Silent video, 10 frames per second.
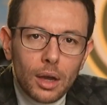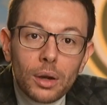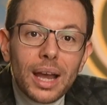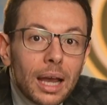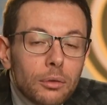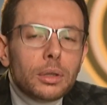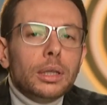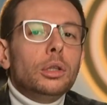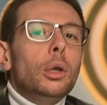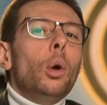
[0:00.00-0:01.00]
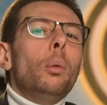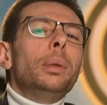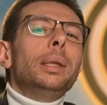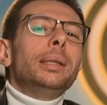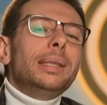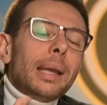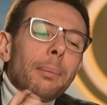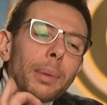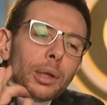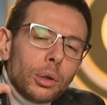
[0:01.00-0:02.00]
On average, over the
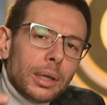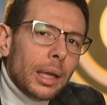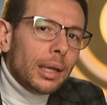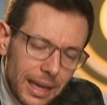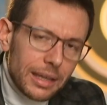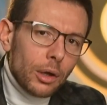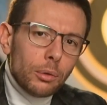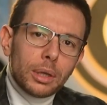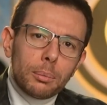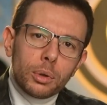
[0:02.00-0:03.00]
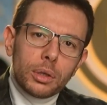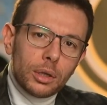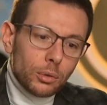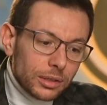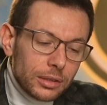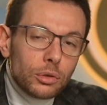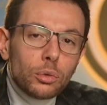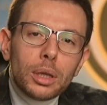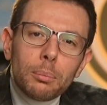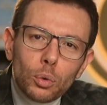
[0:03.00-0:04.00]
same period, in November there was
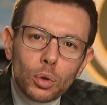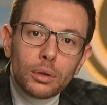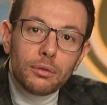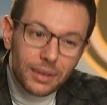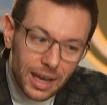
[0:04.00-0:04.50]
3.5